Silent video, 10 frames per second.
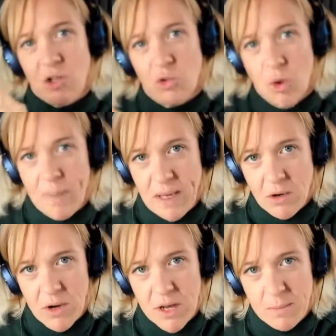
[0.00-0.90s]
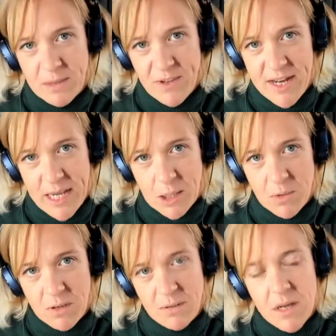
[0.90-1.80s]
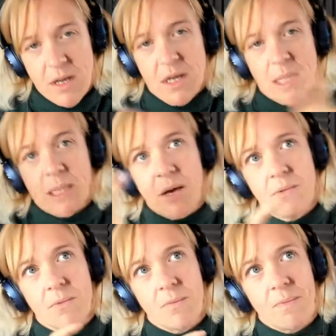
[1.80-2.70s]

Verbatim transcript: dropping your ums for the next one. So